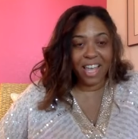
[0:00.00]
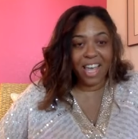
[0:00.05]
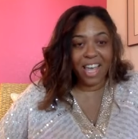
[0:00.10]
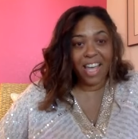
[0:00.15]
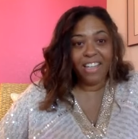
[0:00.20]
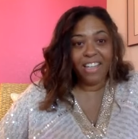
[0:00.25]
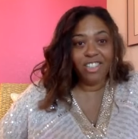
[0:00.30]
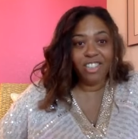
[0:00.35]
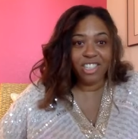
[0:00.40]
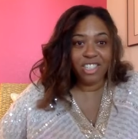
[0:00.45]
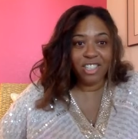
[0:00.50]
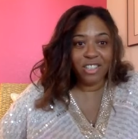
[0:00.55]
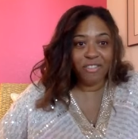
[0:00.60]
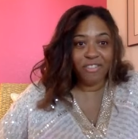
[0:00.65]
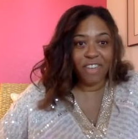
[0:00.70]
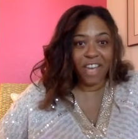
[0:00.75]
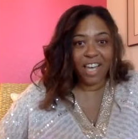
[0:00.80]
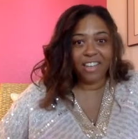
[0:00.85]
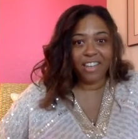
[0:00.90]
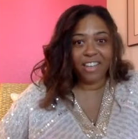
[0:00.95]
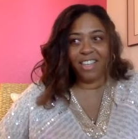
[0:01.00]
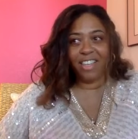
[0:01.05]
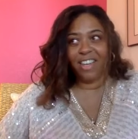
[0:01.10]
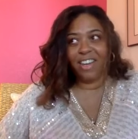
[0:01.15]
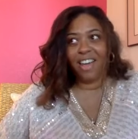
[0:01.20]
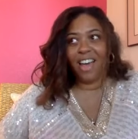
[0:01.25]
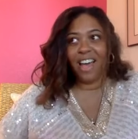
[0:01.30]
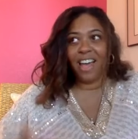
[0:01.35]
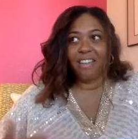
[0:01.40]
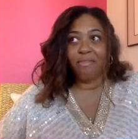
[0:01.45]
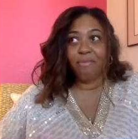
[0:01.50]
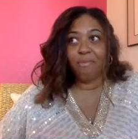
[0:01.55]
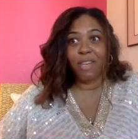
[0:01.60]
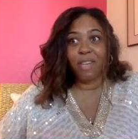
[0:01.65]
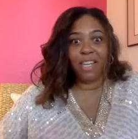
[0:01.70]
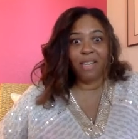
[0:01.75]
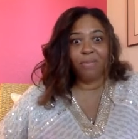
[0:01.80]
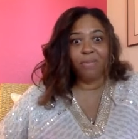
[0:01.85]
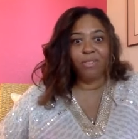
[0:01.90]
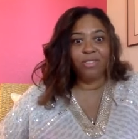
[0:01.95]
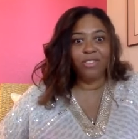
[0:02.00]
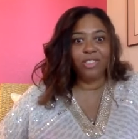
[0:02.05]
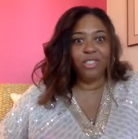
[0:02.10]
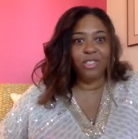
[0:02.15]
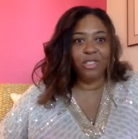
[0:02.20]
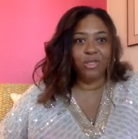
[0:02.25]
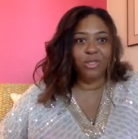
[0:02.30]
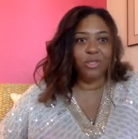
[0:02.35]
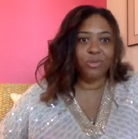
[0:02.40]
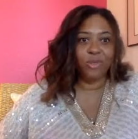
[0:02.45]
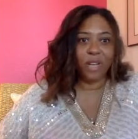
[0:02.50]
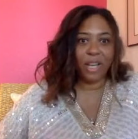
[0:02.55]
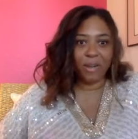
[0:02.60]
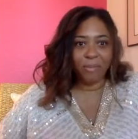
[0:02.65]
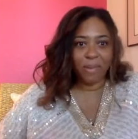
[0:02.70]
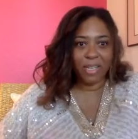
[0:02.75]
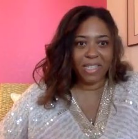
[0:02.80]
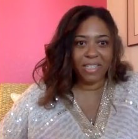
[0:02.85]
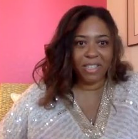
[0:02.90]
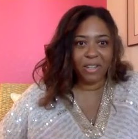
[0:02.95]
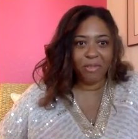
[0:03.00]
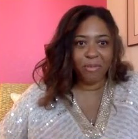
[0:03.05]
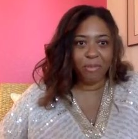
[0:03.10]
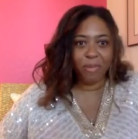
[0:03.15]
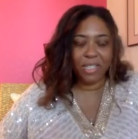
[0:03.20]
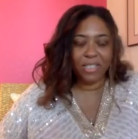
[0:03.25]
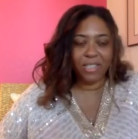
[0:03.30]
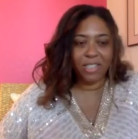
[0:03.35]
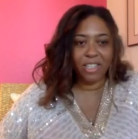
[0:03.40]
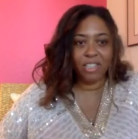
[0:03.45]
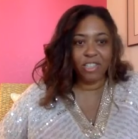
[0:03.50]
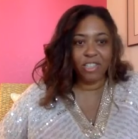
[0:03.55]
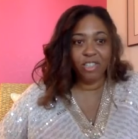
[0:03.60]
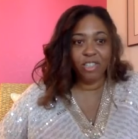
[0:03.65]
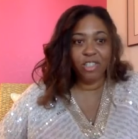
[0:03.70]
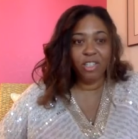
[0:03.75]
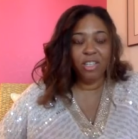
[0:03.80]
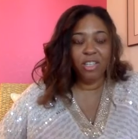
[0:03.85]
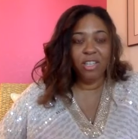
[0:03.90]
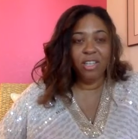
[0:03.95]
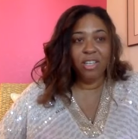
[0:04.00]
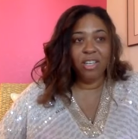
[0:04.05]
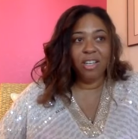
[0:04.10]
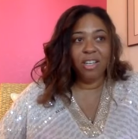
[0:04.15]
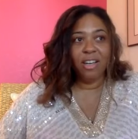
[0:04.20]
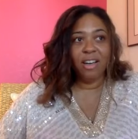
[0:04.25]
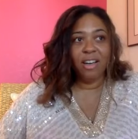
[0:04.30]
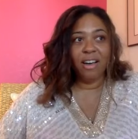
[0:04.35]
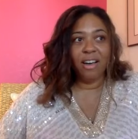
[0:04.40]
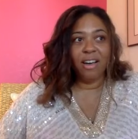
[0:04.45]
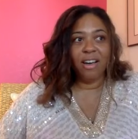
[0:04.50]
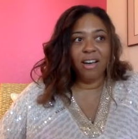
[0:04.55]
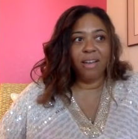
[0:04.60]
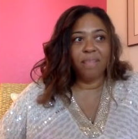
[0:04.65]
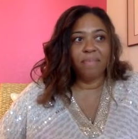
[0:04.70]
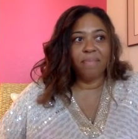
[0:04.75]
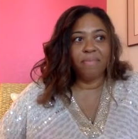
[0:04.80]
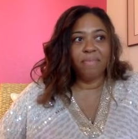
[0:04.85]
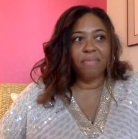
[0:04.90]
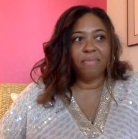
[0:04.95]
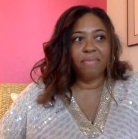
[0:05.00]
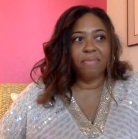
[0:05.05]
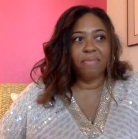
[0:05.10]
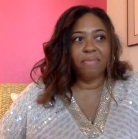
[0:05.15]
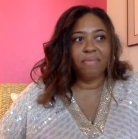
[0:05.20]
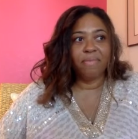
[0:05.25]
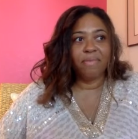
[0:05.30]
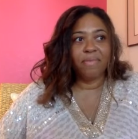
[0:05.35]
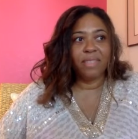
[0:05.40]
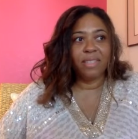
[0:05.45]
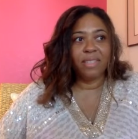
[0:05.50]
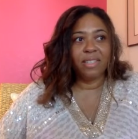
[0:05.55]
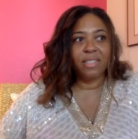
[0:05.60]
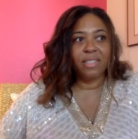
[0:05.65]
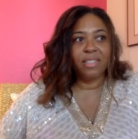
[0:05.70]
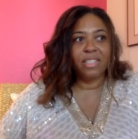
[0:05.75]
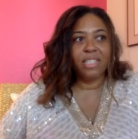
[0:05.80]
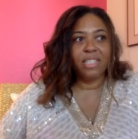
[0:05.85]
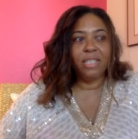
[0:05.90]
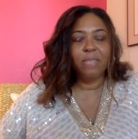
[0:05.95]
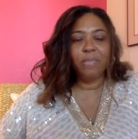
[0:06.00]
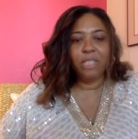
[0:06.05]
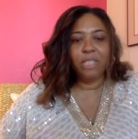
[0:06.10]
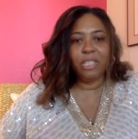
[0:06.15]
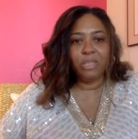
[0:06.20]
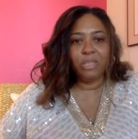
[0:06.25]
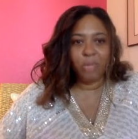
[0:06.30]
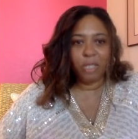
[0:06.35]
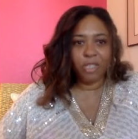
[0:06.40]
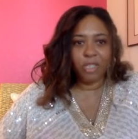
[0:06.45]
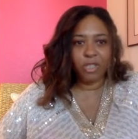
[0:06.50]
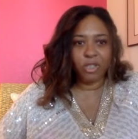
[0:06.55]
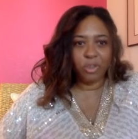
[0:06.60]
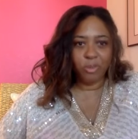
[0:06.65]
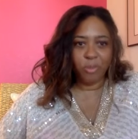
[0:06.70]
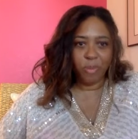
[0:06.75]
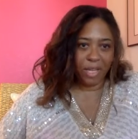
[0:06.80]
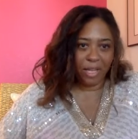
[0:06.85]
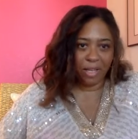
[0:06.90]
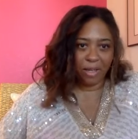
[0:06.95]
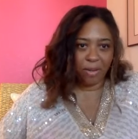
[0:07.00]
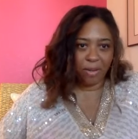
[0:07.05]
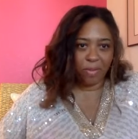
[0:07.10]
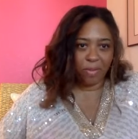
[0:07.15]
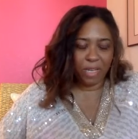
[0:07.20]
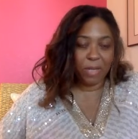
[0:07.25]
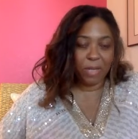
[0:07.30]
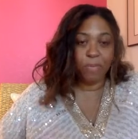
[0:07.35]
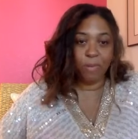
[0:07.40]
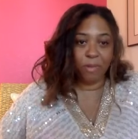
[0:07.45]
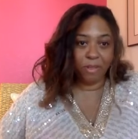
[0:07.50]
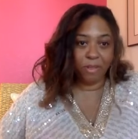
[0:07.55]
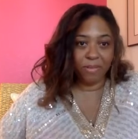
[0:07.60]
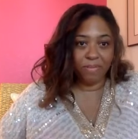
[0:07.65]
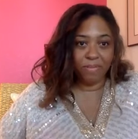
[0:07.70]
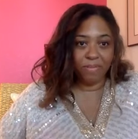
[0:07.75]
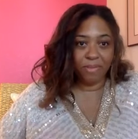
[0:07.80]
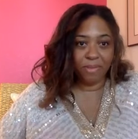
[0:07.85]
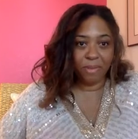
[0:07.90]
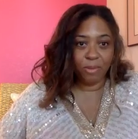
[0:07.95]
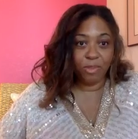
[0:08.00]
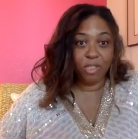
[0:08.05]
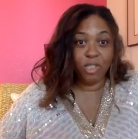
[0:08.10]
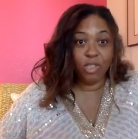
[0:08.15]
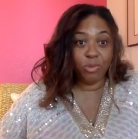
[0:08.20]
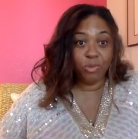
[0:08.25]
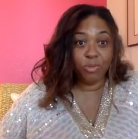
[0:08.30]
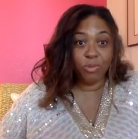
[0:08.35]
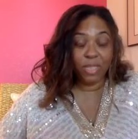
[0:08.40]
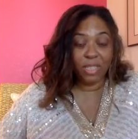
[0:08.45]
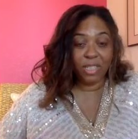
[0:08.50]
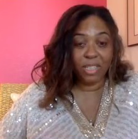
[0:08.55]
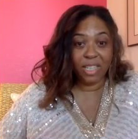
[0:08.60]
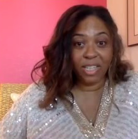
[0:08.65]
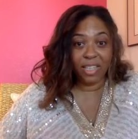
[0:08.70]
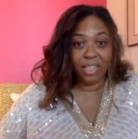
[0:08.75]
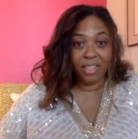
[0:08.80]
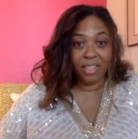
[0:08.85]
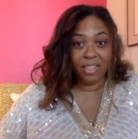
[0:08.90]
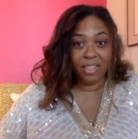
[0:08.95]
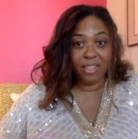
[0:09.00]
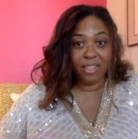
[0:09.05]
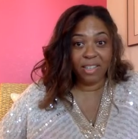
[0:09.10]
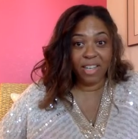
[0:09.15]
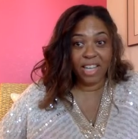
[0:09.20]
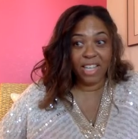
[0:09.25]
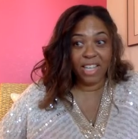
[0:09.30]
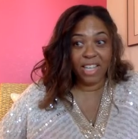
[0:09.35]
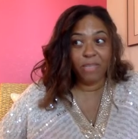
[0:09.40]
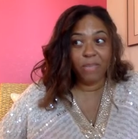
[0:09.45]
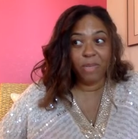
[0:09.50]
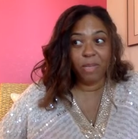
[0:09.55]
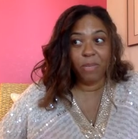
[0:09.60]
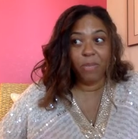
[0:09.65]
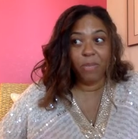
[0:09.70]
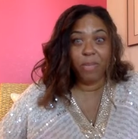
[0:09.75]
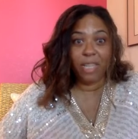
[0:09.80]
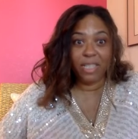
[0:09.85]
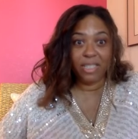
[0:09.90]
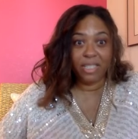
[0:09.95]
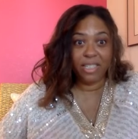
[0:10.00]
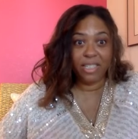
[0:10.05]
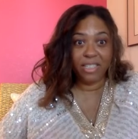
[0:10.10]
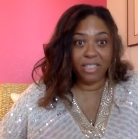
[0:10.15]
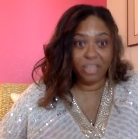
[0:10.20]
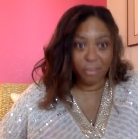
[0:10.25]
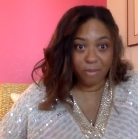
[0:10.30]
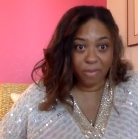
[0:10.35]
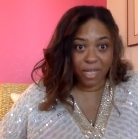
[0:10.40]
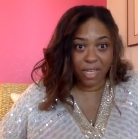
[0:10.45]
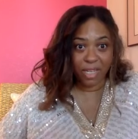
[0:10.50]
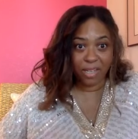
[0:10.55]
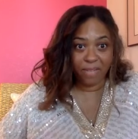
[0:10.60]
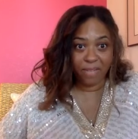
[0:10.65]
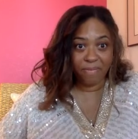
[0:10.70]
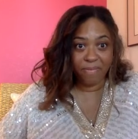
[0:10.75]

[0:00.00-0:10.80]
And just the fact that I've been able to surround myself by such um, deeply spiritual p- people which really has been a blessing to me.